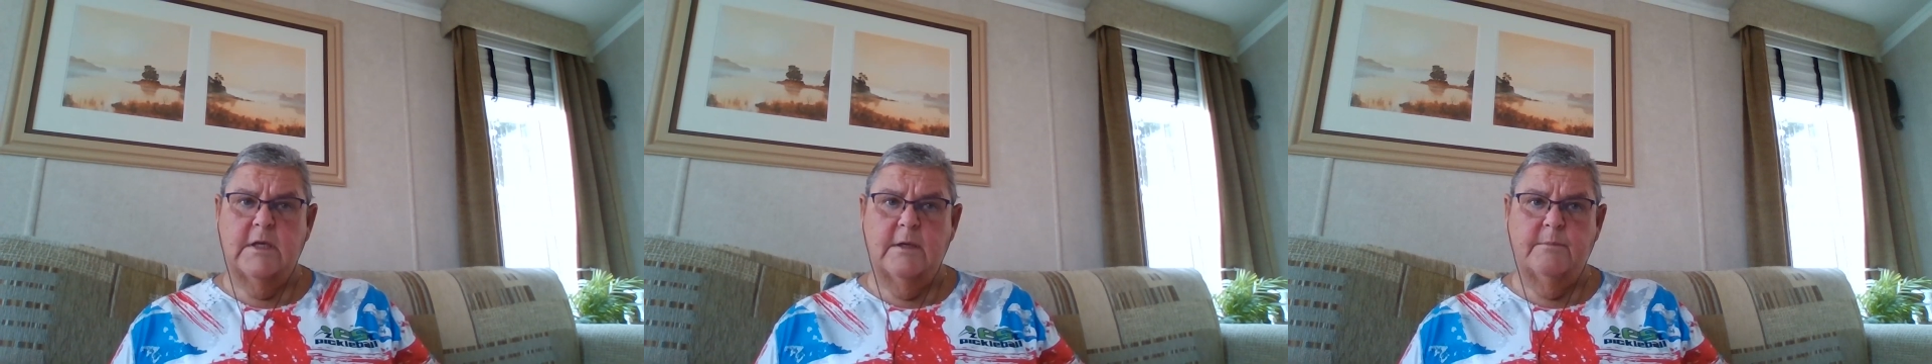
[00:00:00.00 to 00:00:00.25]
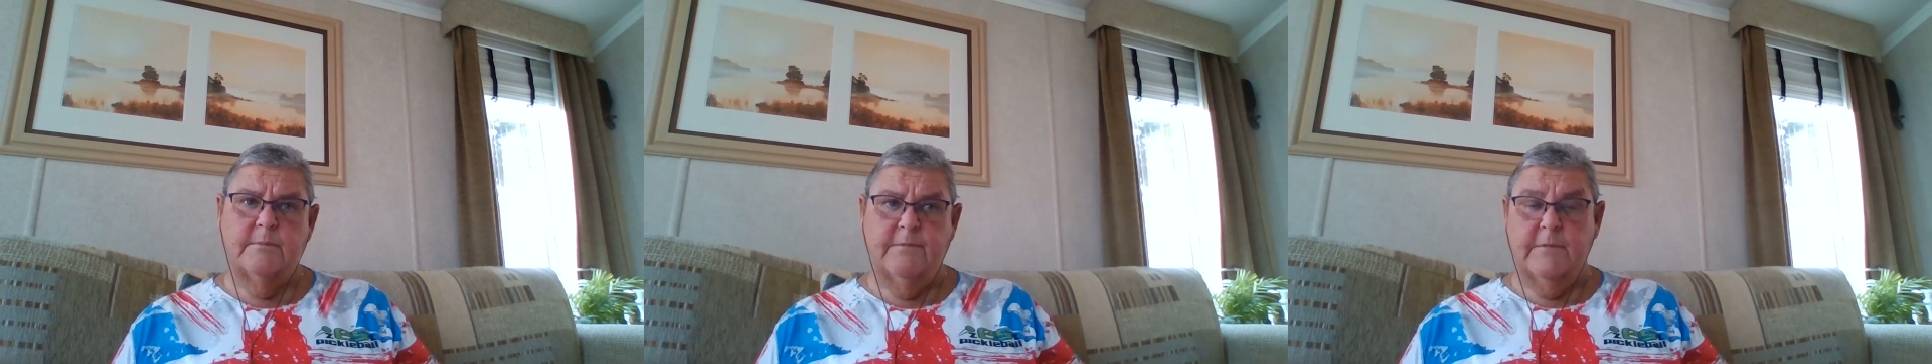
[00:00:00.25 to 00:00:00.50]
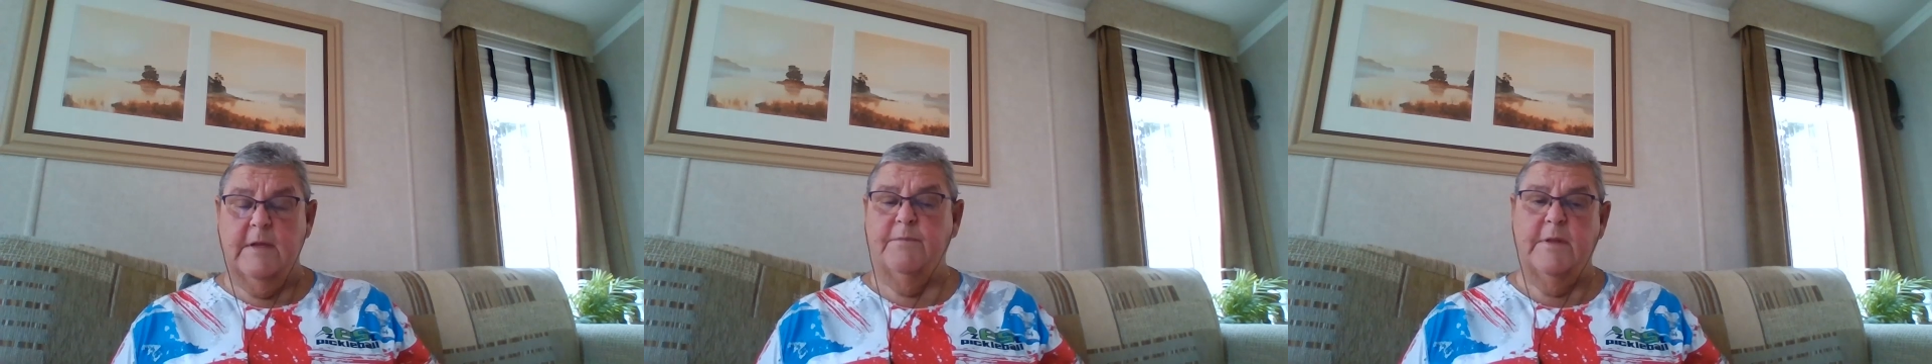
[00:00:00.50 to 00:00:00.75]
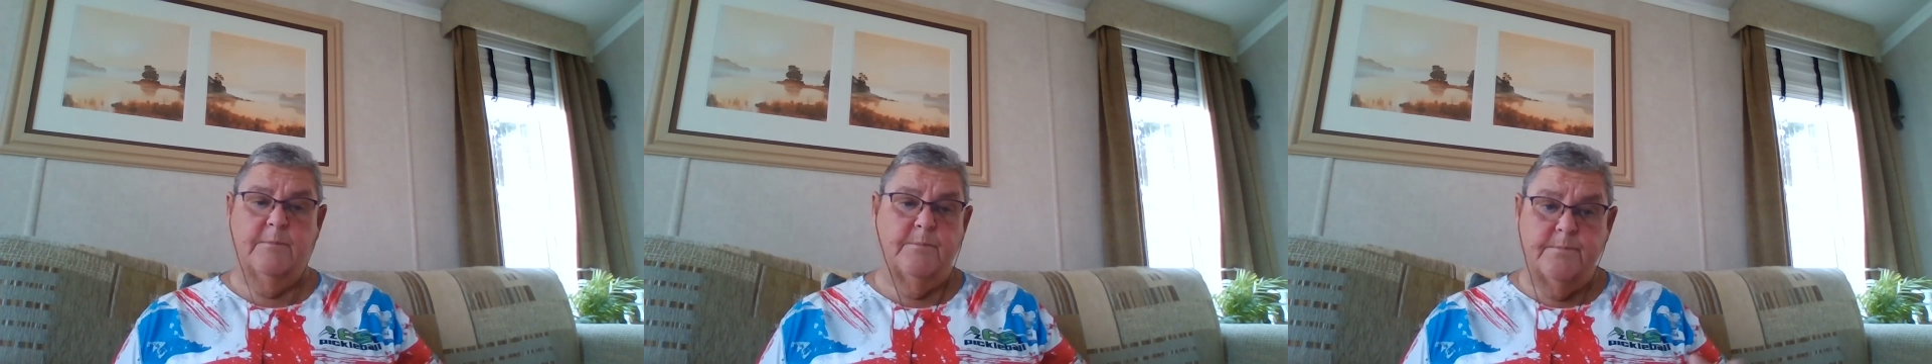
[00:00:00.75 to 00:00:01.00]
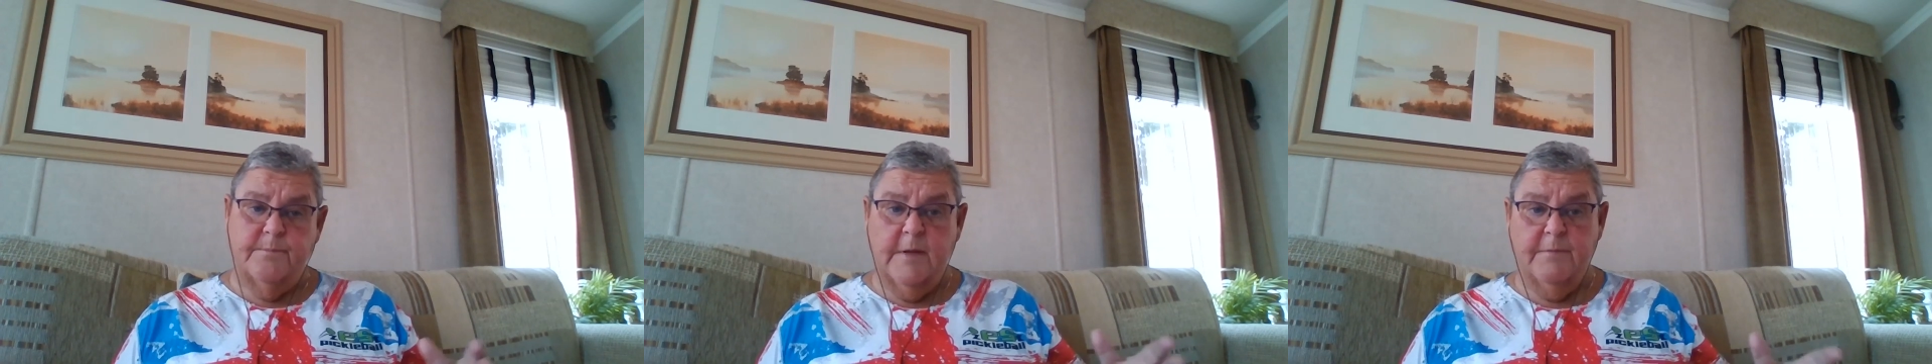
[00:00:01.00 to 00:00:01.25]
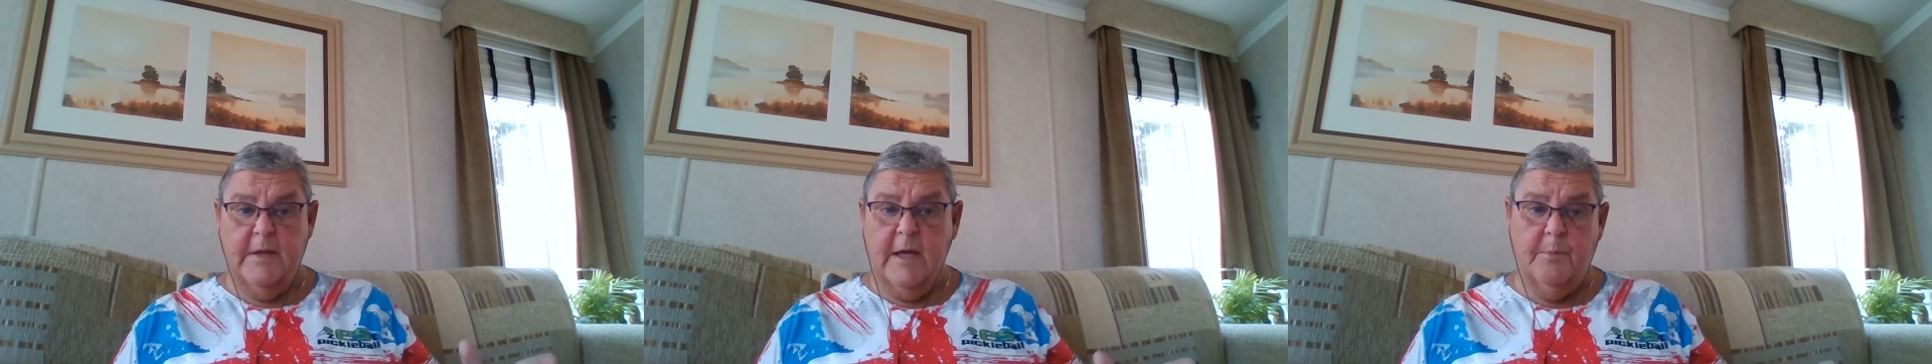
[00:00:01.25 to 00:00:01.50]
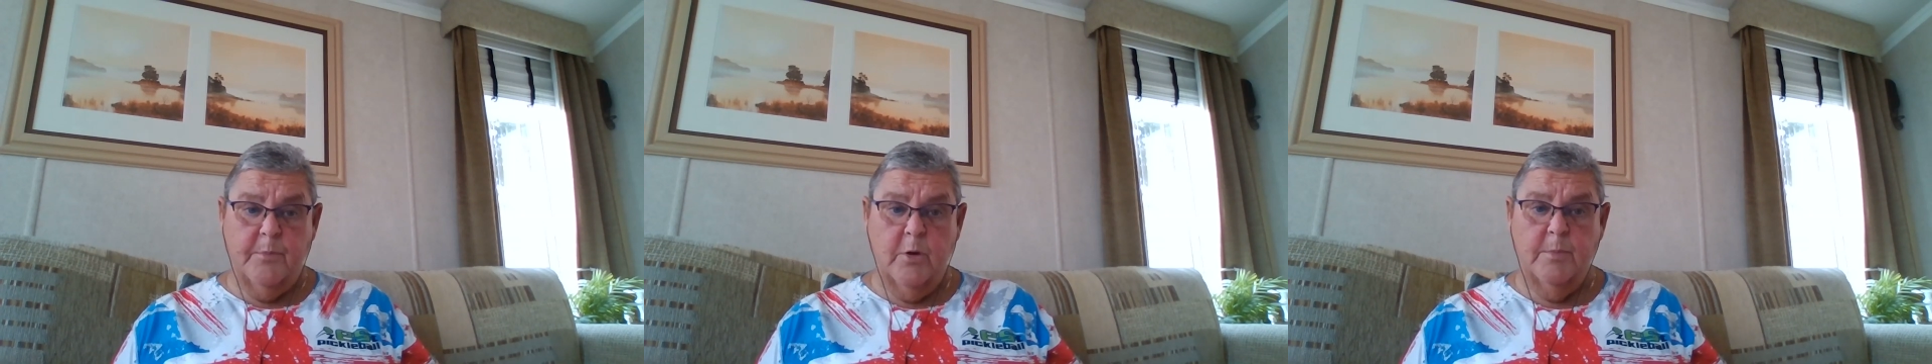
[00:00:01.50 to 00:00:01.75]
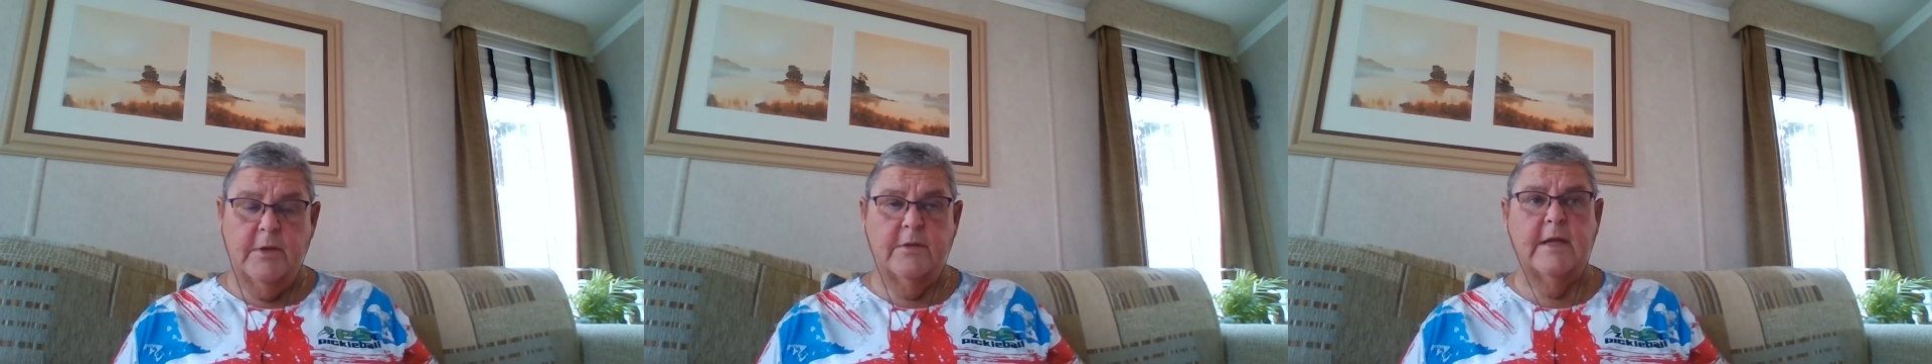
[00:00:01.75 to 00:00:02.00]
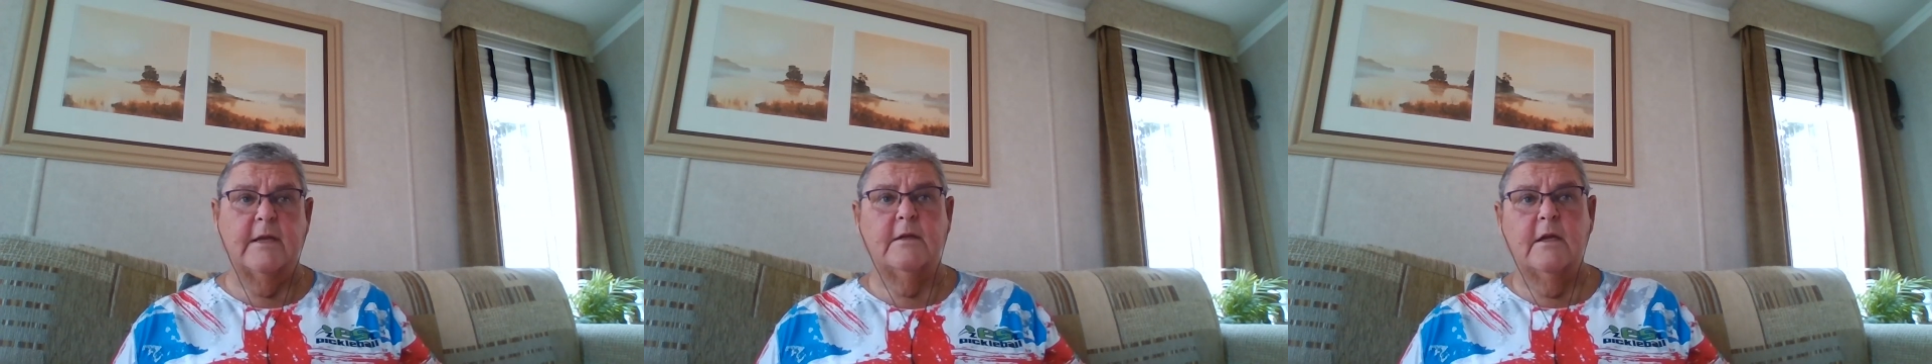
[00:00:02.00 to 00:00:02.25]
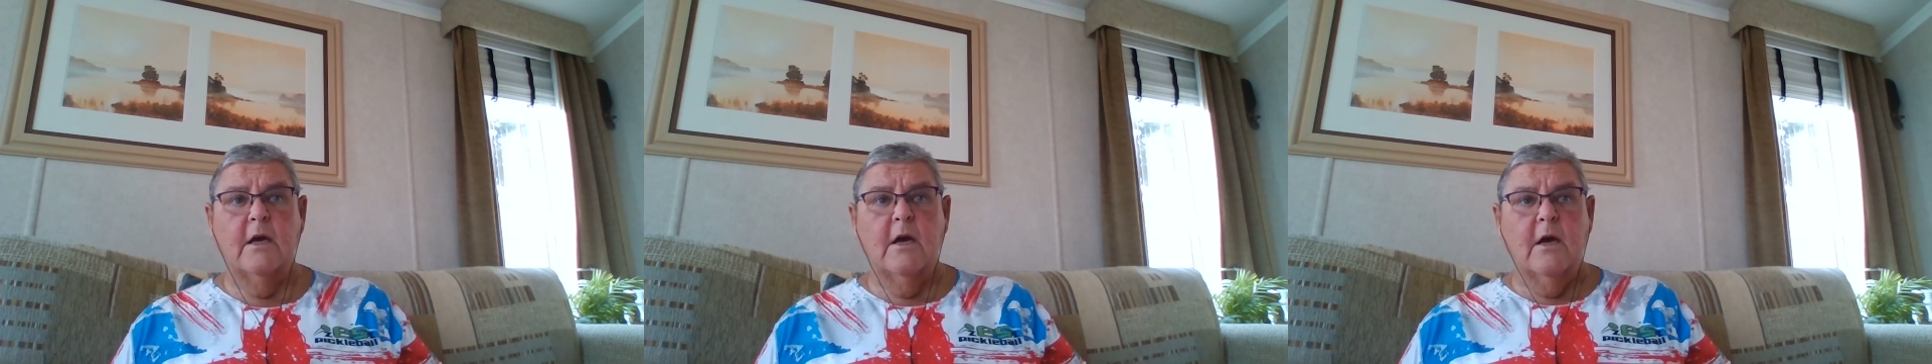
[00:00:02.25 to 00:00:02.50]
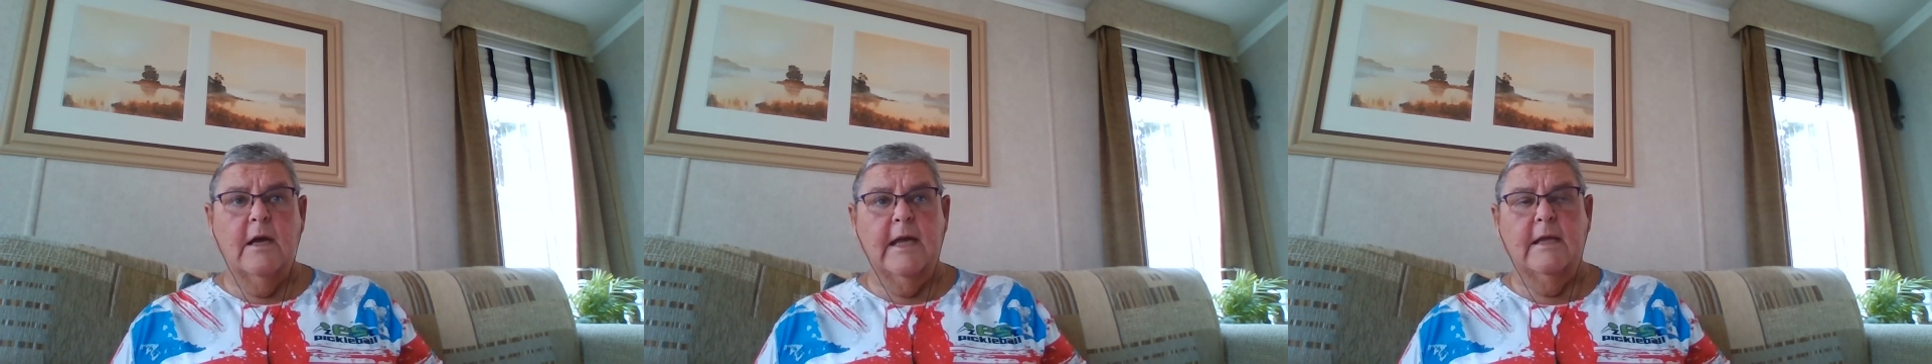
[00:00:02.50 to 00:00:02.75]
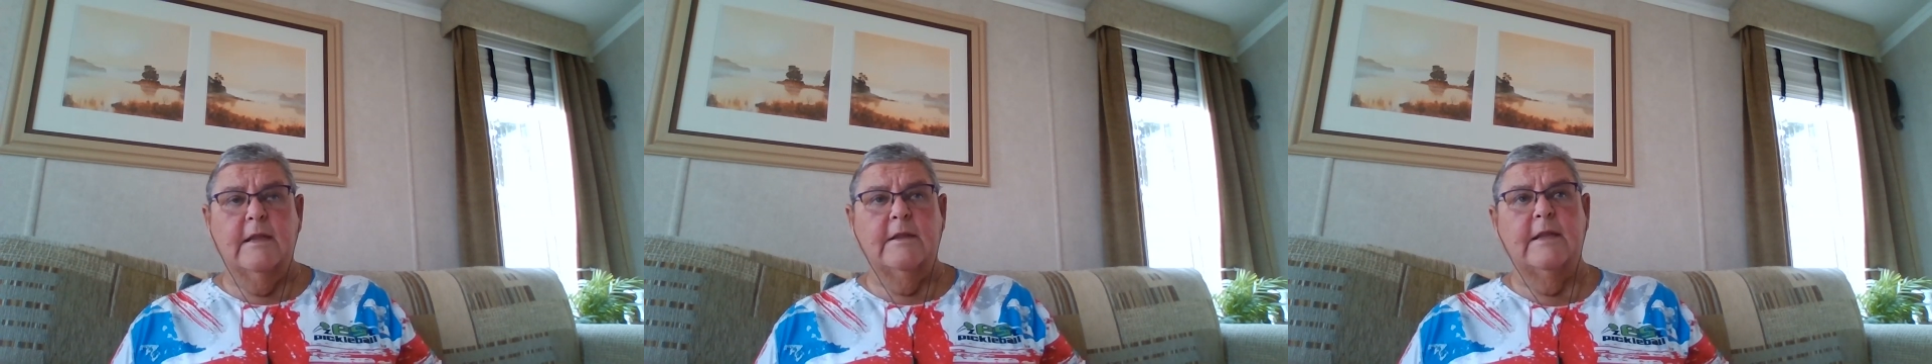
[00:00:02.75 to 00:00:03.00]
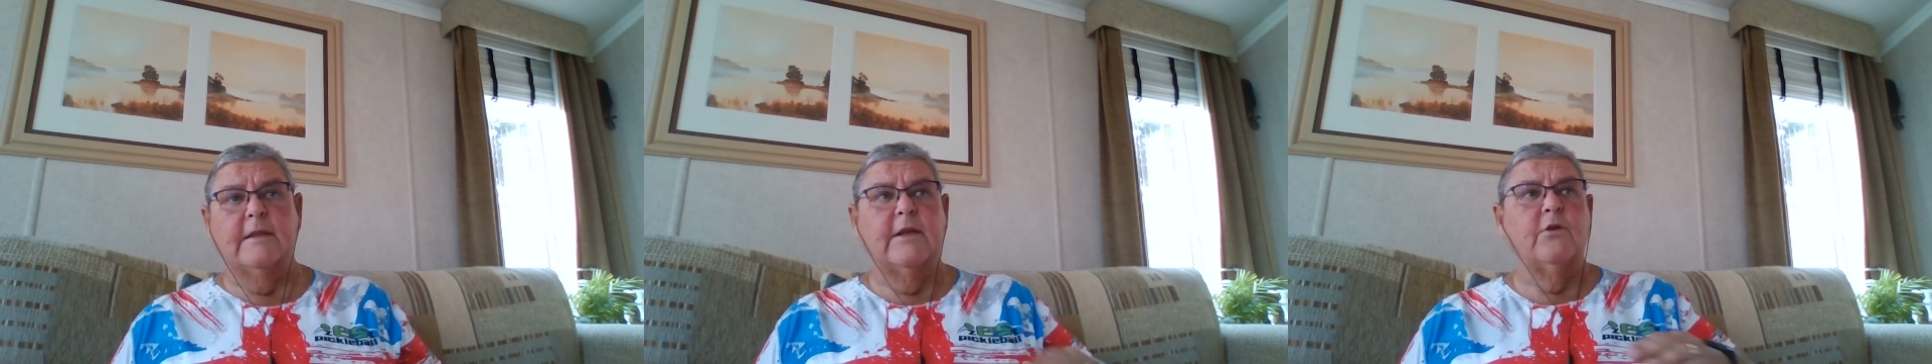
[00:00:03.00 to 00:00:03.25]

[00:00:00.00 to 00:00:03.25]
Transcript: If they are permanent, then they don't.